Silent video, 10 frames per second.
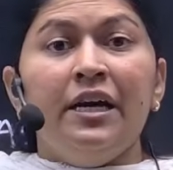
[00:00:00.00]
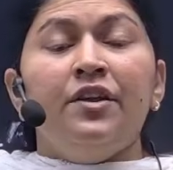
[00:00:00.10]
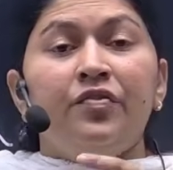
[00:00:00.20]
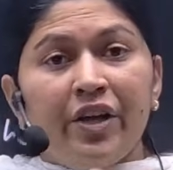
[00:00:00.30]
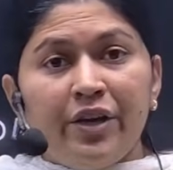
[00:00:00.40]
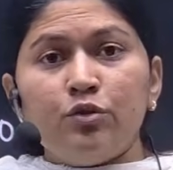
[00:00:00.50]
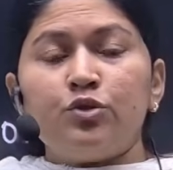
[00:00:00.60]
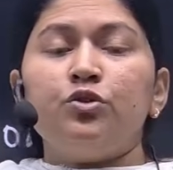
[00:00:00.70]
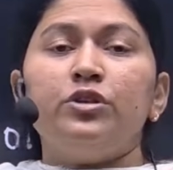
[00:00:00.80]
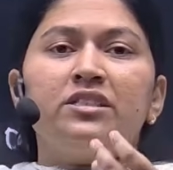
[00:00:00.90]
They used to
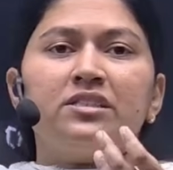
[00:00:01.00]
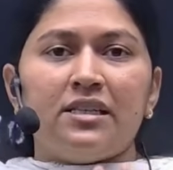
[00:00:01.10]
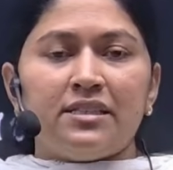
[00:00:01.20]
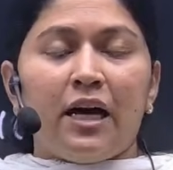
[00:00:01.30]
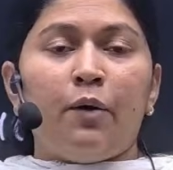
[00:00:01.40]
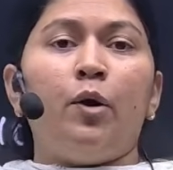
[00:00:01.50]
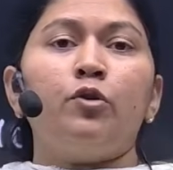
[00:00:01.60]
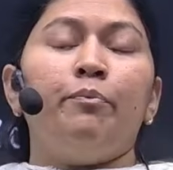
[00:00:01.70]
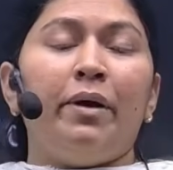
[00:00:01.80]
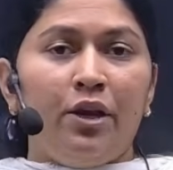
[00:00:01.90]
discuss about
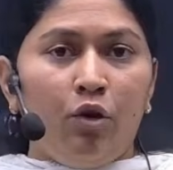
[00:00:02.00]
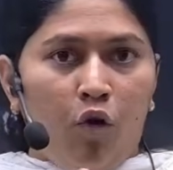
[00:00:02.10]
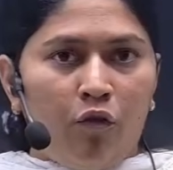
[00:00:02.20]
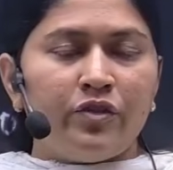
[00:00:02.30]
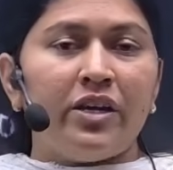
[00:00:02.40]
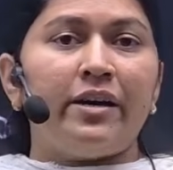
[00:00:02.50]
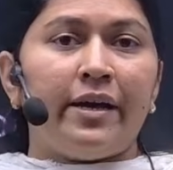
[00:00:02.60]
many of their